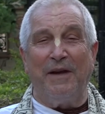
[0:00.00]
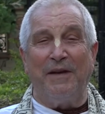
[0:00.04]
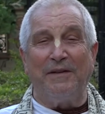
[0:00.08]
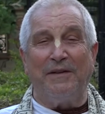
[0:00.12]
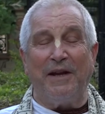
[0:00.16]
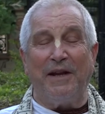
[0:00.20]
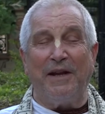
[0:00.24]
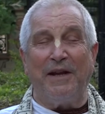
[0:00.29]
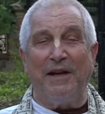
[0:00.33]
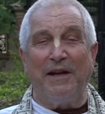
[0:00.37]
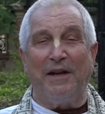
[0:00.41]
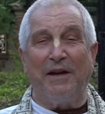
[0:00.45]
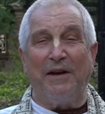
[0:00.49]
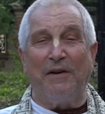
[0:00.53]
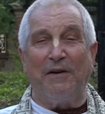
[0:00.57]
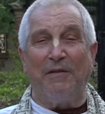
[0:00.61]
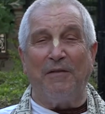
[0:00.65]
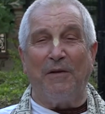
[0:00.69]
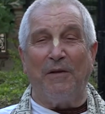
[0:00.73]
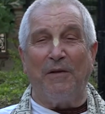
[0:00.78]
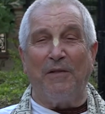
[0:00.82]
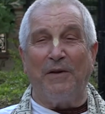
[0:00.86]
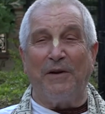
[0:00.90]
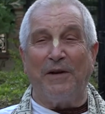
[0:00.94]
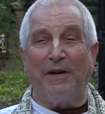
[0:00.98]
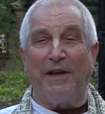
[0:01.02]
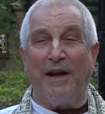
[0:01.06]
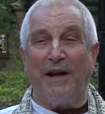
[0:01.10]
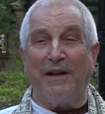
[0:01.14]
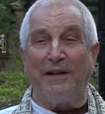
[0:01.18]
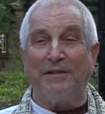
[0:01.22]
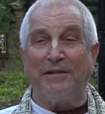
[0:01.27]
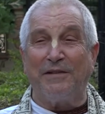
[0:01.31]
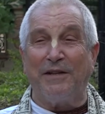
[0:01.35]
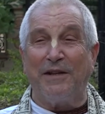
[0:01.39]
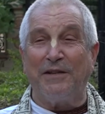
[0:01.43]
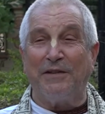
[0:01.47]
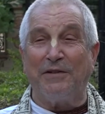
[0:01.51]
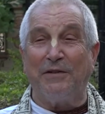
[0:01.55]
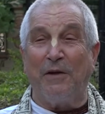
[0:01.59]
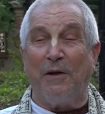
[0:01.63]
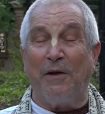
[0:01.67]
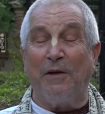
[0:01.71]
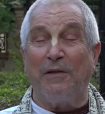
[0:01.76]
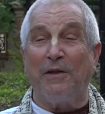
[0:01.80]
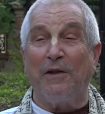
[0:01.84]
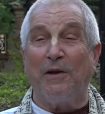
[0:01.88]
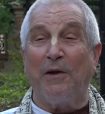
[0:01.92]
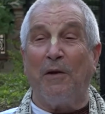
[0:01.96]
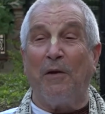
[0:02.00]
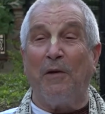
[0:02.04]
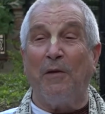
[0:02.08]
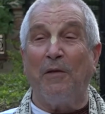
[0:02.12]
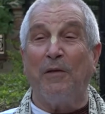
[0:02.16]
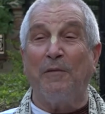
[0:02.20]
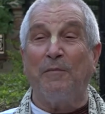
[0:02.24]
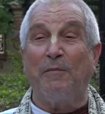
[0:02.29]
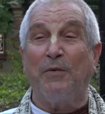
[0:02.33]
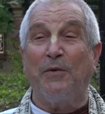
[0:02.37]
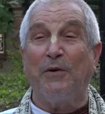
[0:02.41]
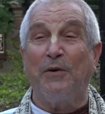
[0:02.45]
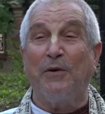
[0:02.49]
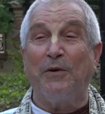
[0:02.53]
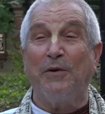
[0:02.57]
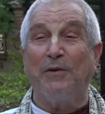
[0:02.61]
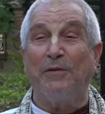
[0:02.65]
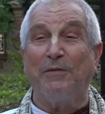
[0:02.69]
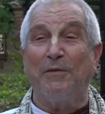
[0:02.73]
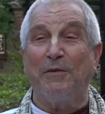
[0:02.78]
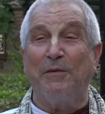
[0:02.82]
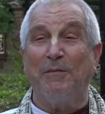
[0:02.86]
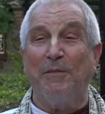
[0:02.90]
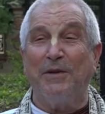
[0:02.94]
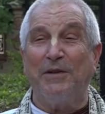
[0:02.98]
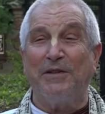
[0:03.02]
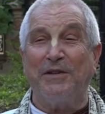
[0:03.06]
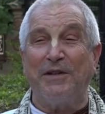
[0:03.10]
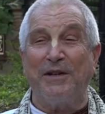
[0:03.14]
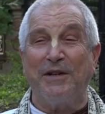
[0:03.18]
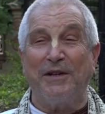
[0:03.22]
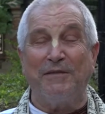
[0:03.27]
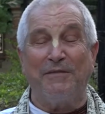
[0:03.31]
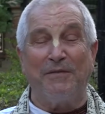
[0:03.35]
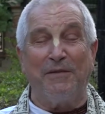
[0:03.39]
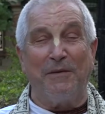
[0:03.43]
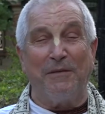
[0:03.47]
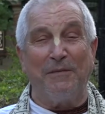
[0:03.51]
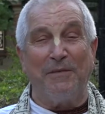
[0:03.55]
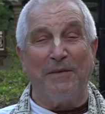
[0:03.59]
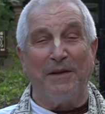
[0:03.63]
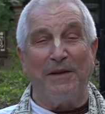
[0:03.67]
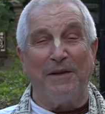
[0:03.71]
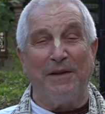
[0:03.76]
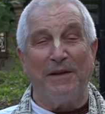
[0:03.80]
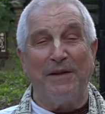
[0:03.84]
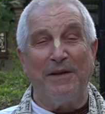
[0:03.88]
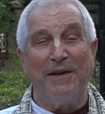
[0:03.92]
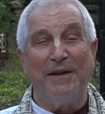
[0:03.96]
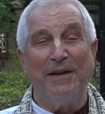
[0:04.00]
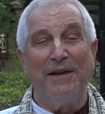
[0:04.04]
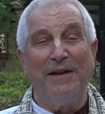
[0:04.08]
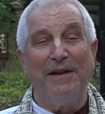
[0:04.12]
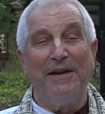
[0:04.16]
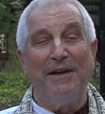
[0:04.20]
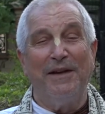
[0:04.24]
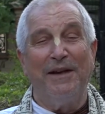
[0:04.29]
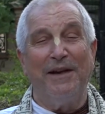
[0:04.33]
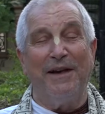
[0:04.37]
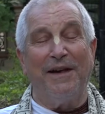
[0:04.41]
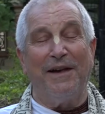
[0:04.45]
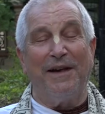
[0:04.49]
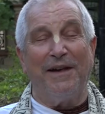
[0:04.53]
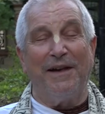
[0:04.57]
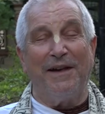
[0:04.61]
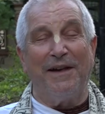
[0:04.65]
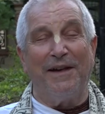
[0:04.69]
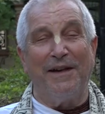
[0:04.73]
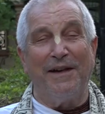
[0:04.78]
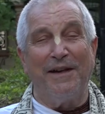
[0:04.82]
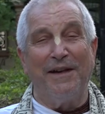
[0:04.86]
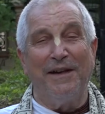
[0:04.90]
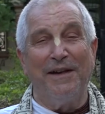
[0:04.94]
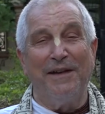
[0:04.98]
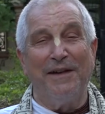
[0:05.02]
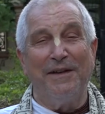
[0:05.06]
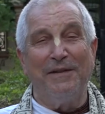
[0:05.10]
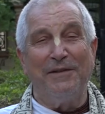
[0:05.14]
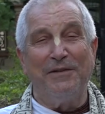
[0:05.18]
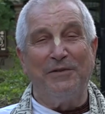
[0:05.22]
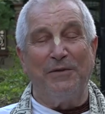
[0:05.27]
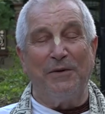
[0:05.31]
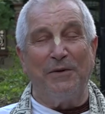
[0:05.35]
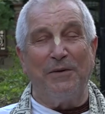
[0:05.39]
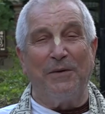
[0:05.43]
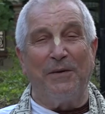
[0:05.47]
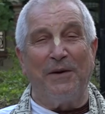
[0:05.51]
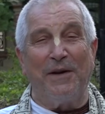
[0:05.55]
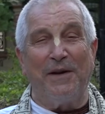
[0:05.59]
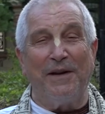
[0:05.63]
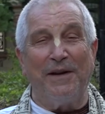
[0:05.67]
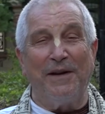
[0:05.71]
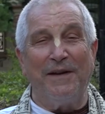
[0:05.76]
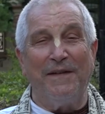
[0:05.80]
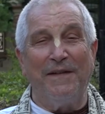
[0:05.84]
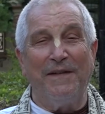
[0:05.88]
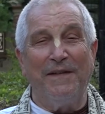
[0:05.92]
taking care of all their guests, they saw that all the pearls were missing from the jewelry.